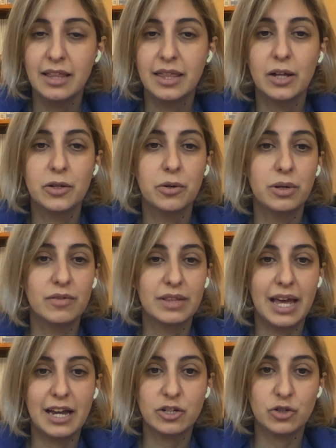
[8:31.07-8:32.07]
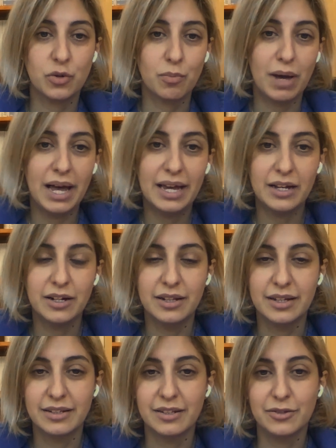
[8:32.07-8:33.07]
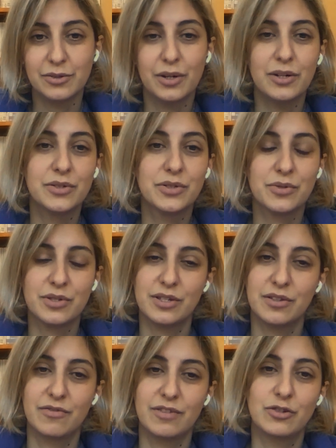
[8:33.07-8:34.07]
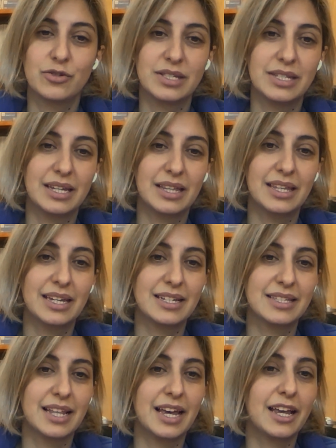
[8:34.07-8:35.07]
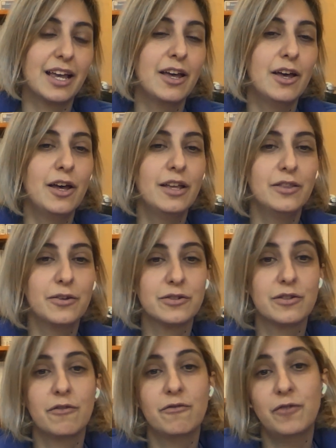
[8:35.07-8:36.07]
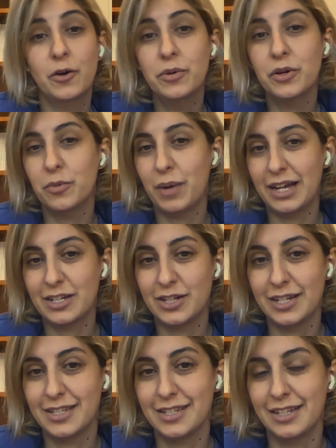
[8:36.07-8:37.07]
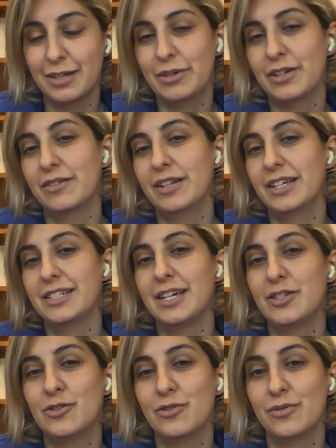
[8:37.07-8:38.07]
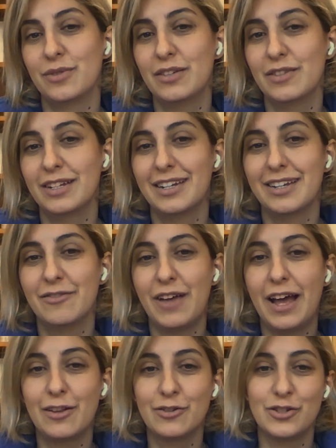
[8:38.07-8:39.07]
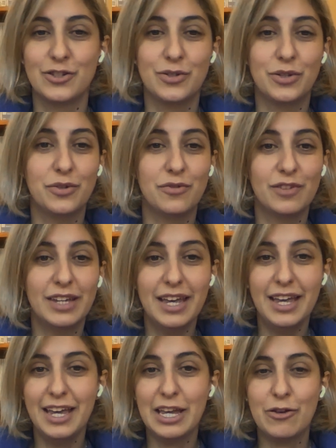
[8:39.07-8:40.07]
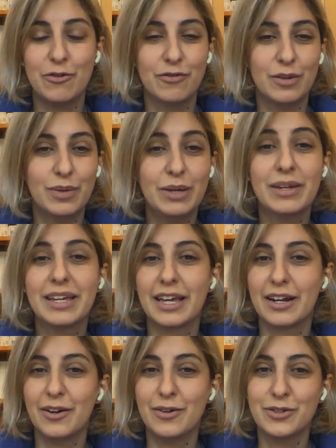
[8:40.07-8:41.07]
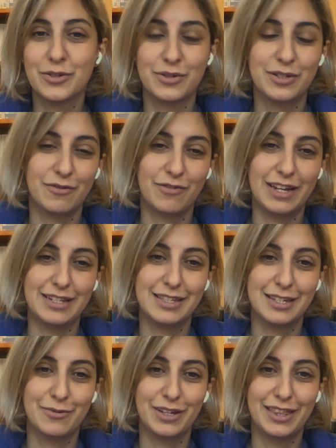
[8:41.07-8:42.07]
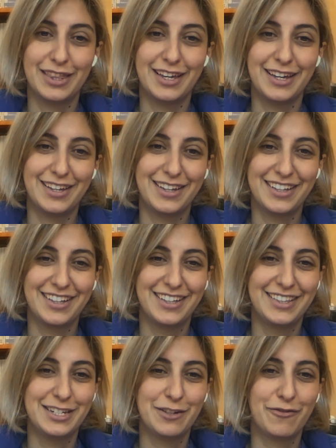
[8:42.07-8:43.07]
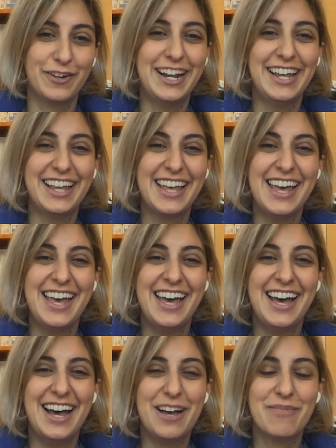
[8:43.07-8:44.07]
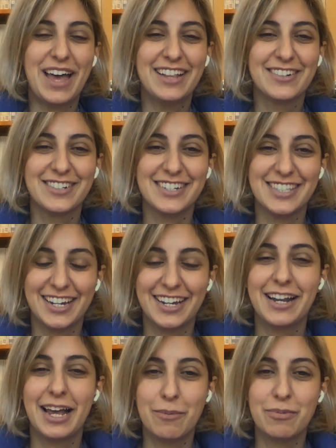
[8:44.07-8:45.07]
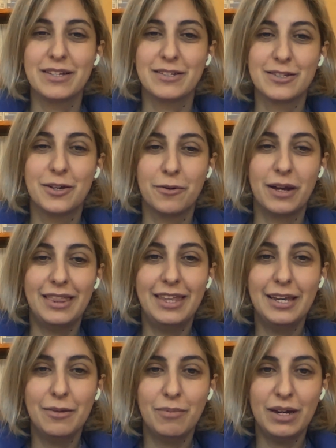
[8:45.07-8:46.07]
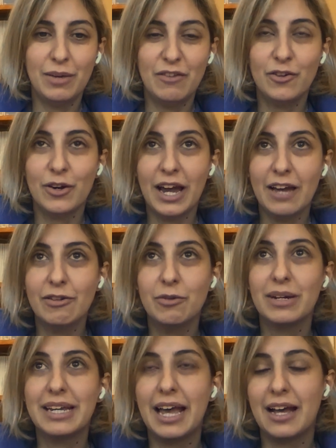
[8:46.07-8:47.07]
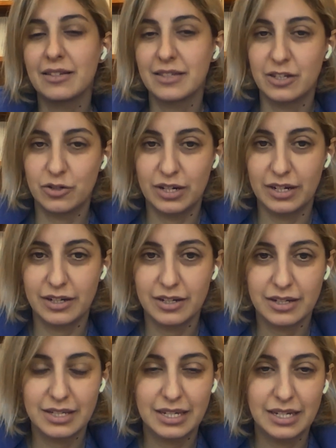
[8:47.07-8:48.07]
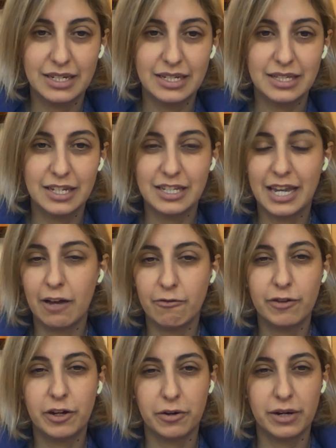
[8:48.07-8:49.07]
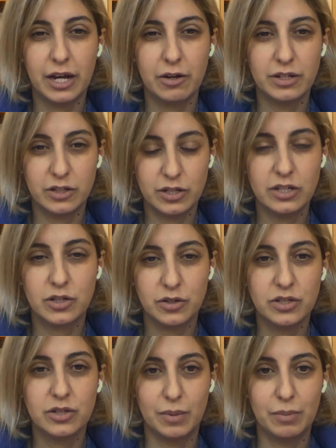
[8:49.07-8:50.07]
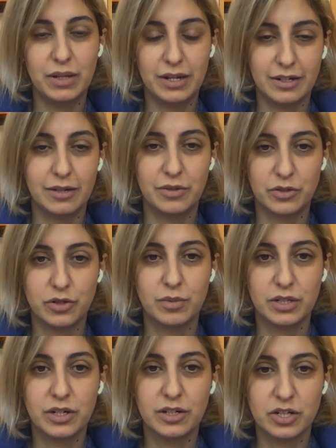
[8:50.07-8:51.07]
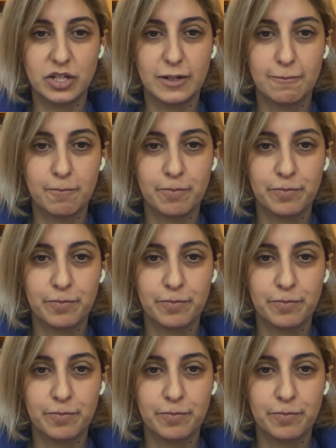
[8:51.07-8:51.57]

They'll go even the extra mile and they'll do all sorts of interesting things, like there's photo patch testing that we could like test you to even allergies to UVA, UVB. We could get all sorts of fancy with the different allergies that can happen. So I think it might, if you're having recalcitrant skin disease, can't figure it out, it's good to be plugged in with dermatology.